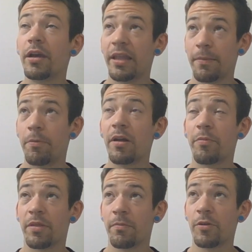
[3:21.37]
they put up
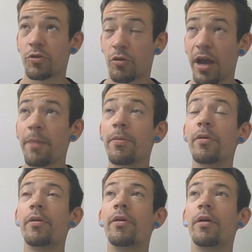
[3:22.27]
with the most crap
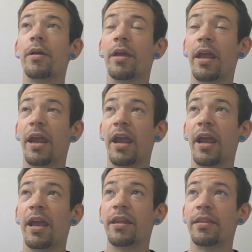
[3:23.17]

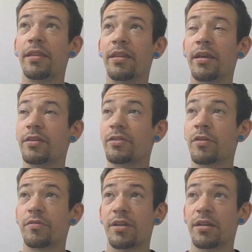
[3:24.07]
and they
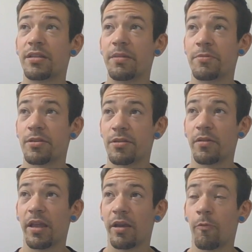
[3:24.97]
don't take tips.
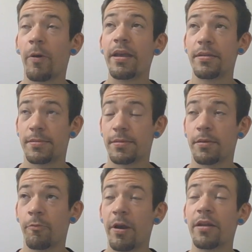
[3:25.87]
So like wait
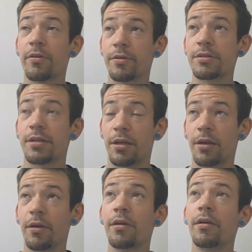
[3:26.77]
waiters
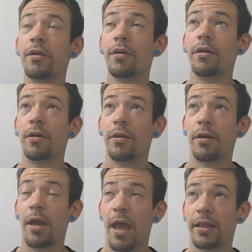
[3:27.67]
here
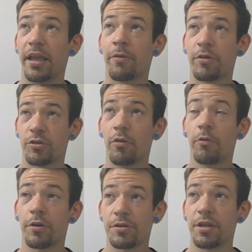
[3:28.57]
and like restaurant
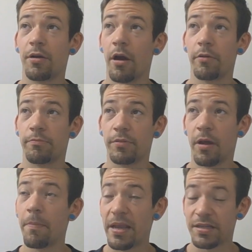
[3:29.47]
workers here are
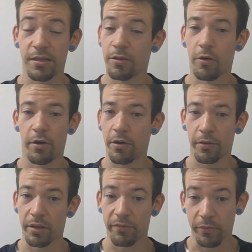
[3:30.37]
amazing. They're on
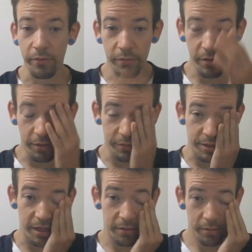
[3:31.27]
another level. They're
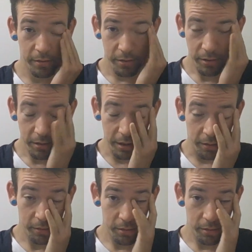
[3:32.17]
insane. Yeah.